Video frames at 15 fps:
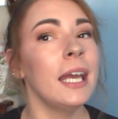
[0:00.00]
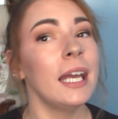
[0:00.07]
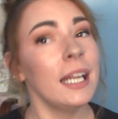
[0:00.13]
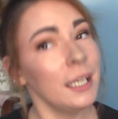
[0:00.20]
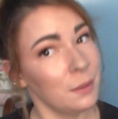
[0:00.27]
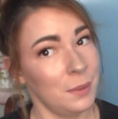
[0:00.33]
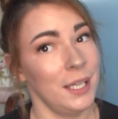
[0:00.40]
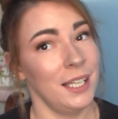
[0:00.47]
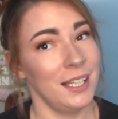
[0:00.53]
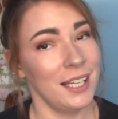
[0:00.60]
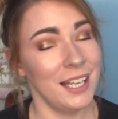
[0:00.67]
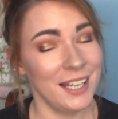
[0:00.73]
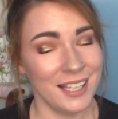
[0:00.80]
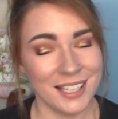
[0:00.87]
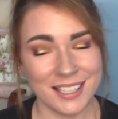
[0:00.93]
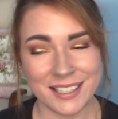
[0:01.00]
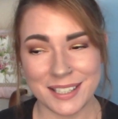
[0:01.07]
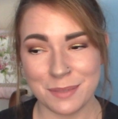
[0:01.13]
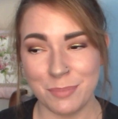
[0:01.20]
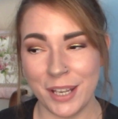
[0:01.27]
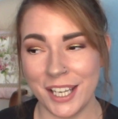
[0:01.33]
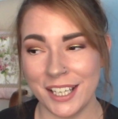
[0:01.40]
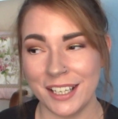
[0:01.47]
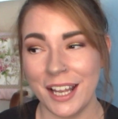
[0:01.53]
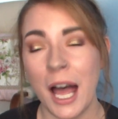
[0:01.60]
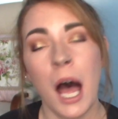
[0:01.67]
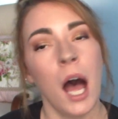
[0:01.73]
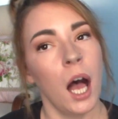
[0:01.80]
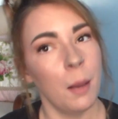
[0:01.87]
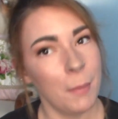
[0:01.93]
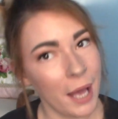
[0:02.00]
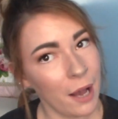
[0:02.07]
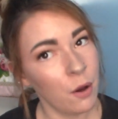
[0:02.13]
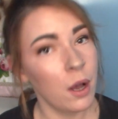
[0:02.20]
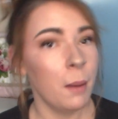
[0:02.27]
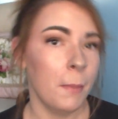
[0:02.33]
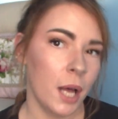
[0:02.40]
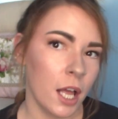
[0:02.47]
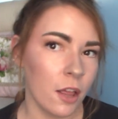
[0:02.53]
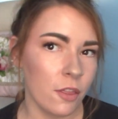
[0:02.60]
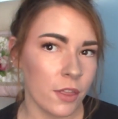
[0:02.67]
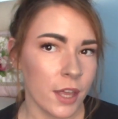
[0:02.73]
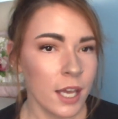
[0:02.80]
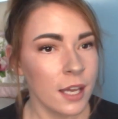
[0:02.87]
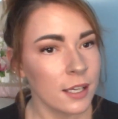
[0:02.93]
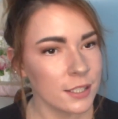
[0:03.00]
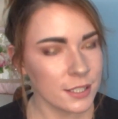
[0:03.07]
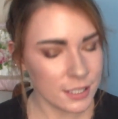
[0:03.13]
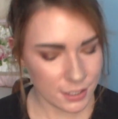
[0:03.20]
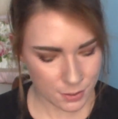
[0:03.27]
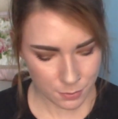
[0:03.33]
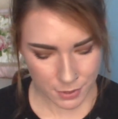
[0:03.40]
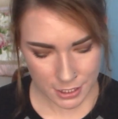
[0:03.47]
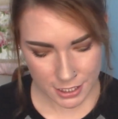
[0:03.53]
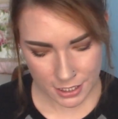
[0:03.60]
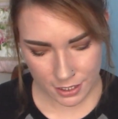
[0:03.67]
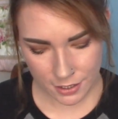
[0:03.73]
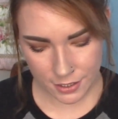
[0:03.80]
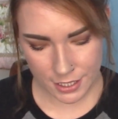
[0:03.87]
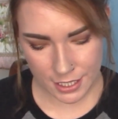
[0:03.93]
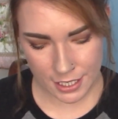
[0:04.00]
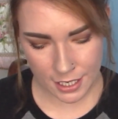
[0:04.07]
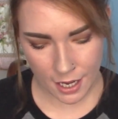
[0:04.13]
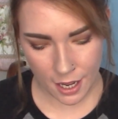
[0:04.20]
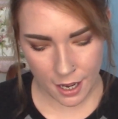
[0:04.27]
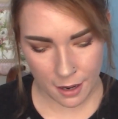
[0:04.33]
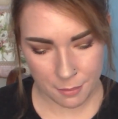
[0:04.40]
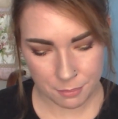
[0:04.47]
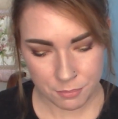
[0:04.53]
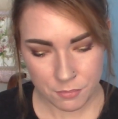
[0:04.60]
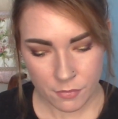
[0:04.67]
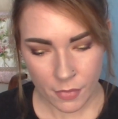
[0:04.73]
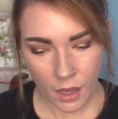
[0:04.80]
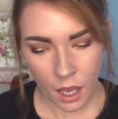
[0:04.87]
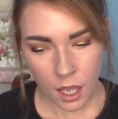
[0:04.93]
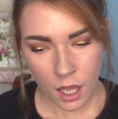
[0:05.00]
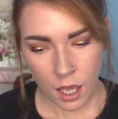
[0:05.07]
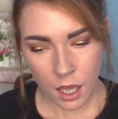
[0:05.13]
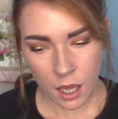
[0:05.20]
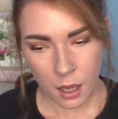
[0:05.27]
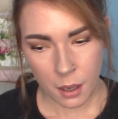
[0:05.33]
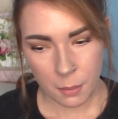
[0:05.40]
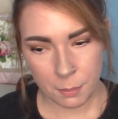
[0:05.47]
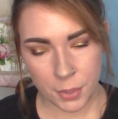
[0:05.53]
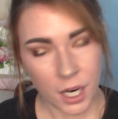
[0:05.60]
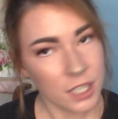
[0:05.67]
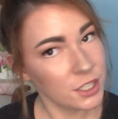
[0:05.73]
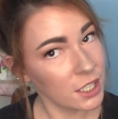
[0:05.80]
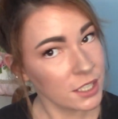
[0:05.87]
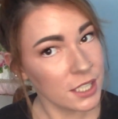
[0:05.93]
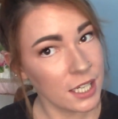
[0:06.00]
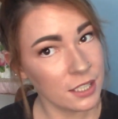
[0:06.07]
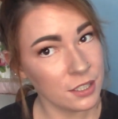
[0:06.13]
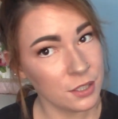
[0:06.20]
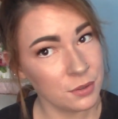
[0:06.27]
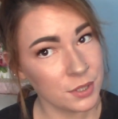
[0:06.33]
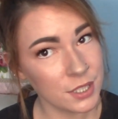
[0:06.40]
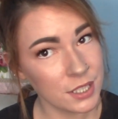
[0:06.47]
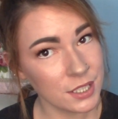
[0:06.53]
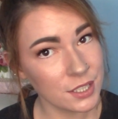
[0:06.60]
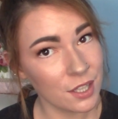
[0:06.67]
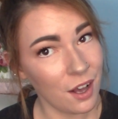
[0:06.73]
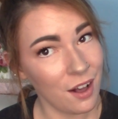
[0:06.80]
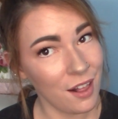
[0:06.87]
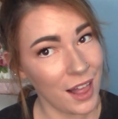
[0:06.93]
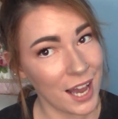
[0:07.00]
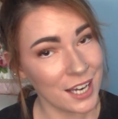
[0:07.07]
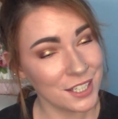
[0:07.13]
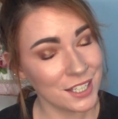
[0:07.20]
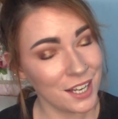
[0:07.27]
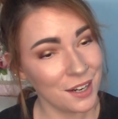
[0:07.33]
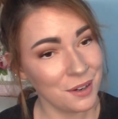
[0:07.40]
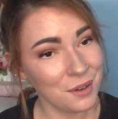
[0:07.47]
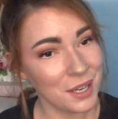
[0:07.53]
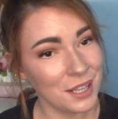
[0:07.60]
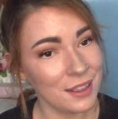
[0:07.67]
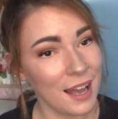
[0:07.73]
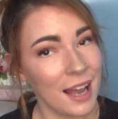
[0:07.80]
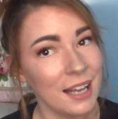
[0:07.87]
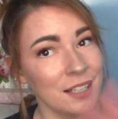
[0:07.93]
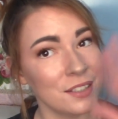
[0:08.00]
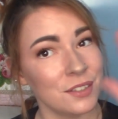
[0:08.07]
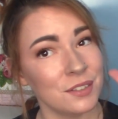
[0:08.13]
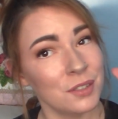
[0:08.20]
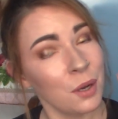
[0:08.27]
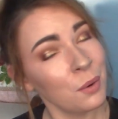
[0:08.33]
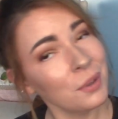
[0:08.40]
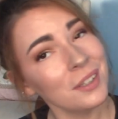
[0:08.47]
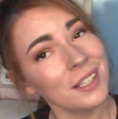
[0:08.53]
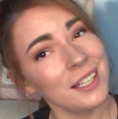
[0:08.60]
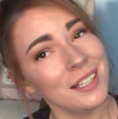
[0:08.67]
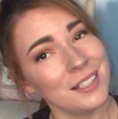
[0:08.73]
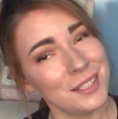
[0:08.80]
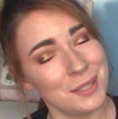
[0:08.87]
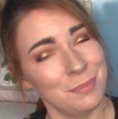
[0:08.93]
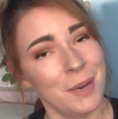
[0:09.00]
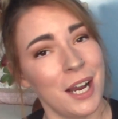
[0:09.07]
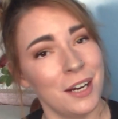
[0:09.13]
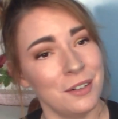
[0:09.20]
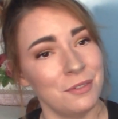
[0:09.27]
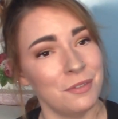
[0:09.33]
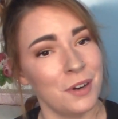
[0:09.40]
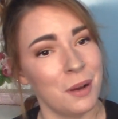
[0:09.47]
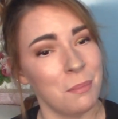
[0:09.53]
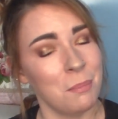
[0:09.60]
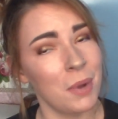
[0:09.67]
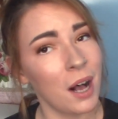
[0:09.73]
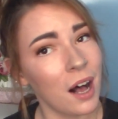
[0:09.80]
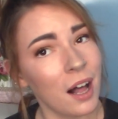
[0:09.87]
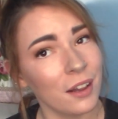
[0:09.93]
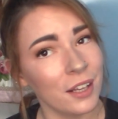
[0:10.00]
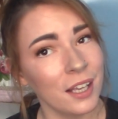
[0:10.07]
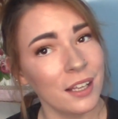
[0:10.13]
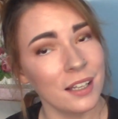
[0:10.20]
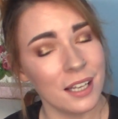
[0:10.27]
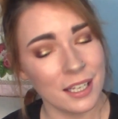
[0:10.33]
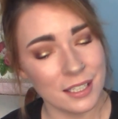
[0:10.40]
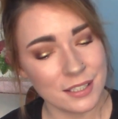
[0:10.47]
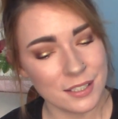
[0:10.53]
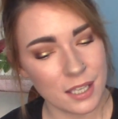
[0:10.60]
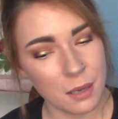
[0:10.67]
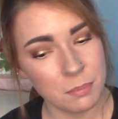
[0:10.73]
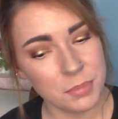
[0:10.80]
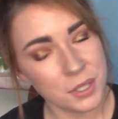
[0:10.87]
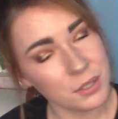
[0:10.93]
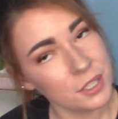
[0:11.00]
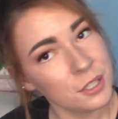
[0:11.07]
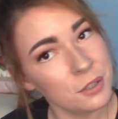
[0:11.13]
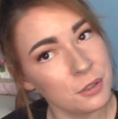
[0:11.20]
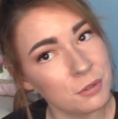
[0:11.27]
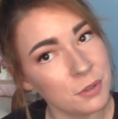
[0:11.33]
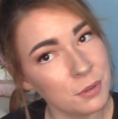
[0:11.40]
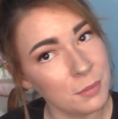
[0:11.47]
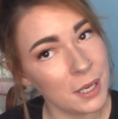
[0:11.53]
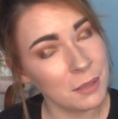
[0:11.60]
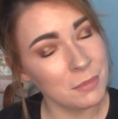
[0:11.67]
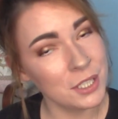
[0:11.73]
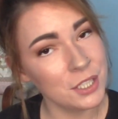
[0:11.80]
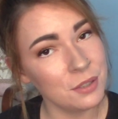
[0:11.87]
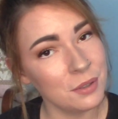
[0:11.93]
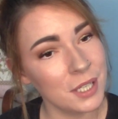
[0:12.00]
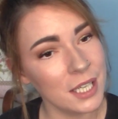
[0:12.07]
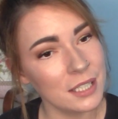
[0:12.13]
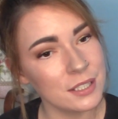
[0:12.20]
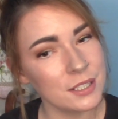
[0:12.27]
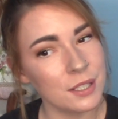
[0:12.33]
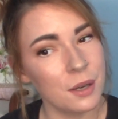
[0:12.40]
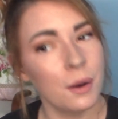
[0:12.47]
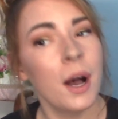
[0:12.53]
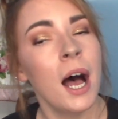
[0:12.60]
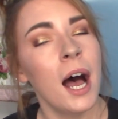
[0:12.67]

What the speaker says: Anyway, it's been about a month since we did the Project 10 Uses All Eyeshadow, and that is totally inspired from Paula. It's a beauty guru made me do it, and so